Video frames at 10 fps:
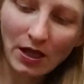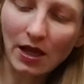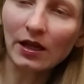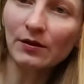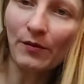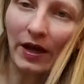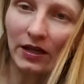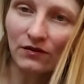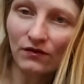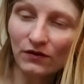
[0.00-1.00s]
and my
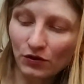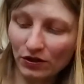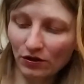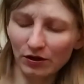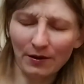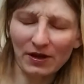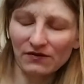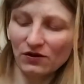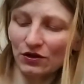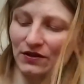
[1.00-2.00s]
infusion, or not my
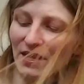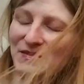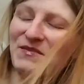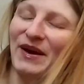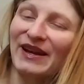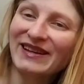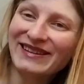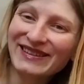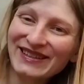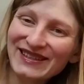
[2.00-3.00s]
infusion site, my
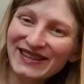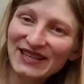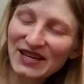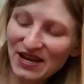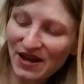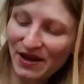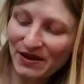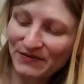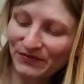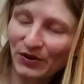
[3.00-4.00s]

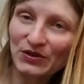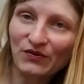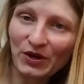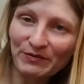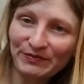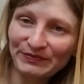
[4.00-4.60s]
reservoir.